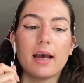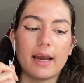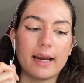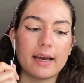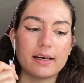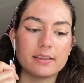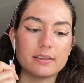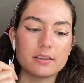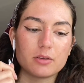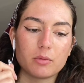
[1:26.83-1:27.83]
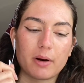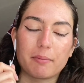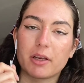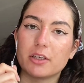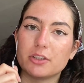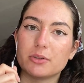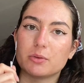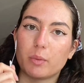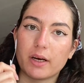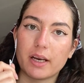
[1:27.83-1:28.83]
And what I'm going to do is
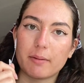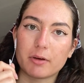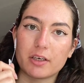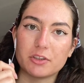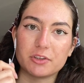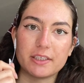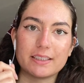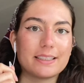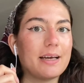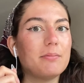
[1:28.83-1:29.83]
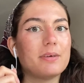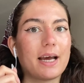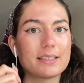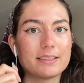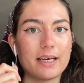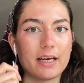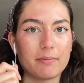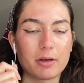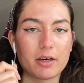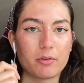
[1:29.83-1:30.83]
one day I'm going to do the exam, next day
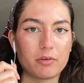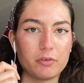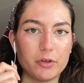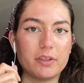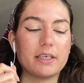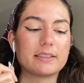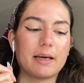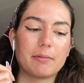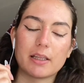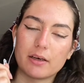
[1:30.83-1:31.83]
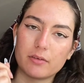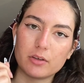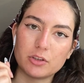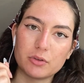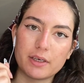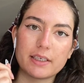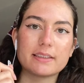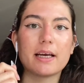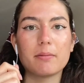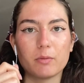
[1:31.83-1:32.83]
I'm going to review the exam, and then do an
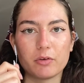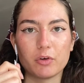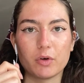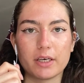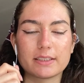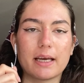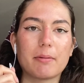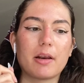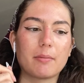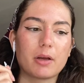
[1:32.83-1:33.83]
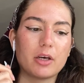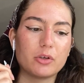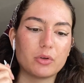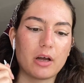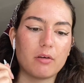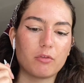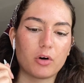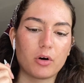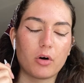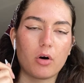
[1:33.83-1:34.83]
exam, review an exam. And I'm going to do that
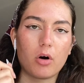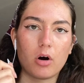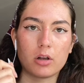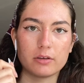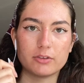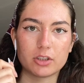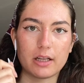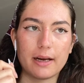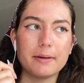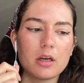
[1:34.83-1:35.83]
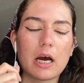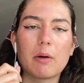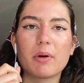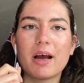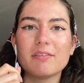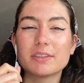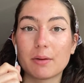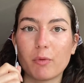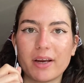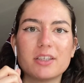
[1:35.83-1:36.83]
for all of July. I want to have
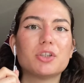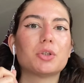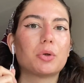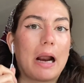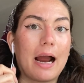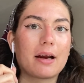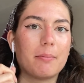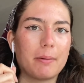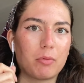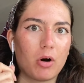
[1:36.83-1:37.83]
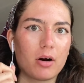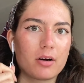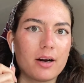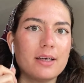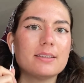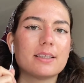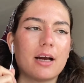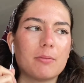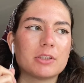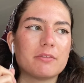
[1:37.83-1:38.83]
some way to track my progress and
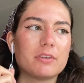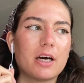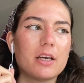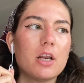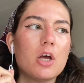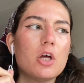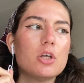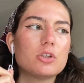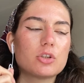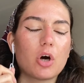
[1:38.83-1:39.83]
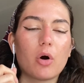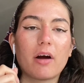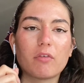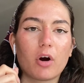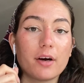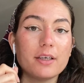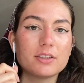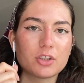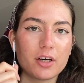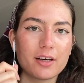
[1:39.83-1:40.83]
how much I've done. So I've already
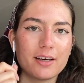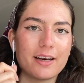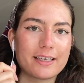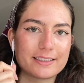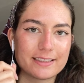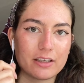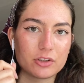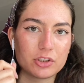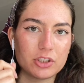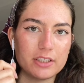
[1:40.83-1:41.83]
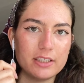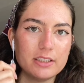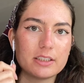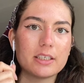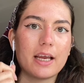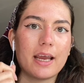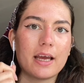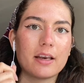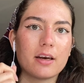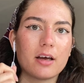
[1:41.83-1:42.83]
started an Excel sheet
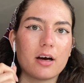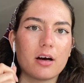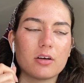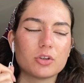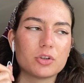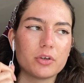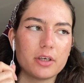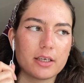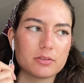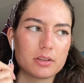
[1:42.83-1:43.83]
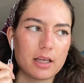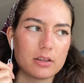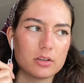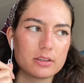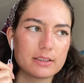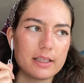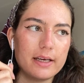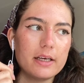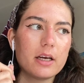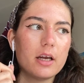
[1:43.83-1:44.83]
and I'll show you guys what that looks
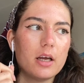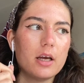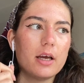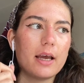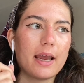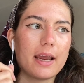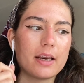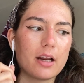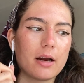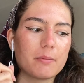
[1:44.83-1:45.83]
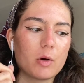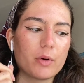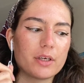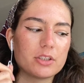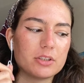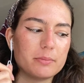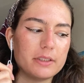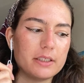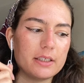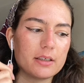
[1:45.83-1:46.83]
like. And I'm going to
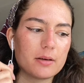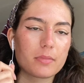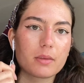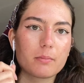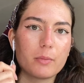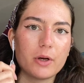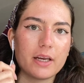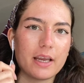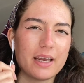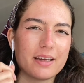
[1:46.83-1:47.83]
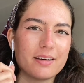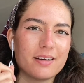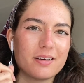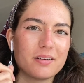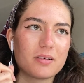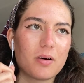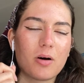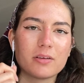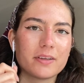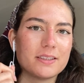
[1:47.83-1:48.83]
be putting in
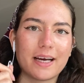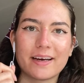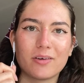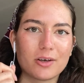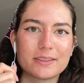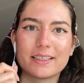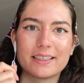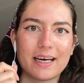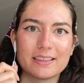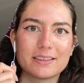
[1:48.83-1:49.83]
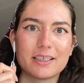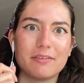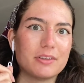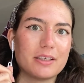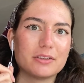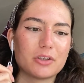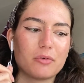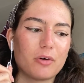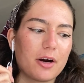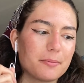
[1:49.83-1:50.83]
all of the diagnostic tests I've done so
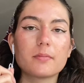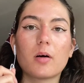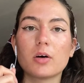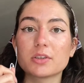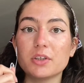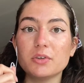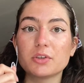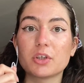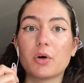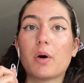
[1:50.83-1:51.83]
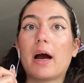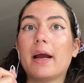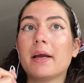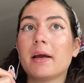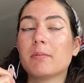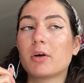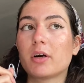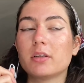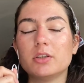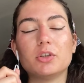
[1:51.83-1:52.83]
far. Also, so I am
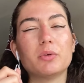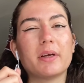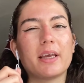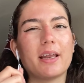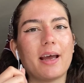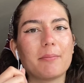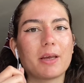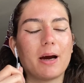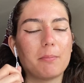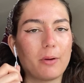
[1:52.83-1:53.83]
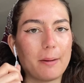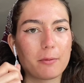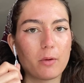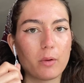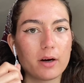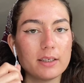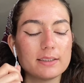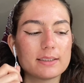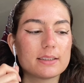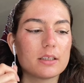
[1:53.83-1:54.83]
currently doing an MCAT prep
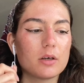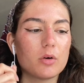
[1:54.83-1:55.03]
course.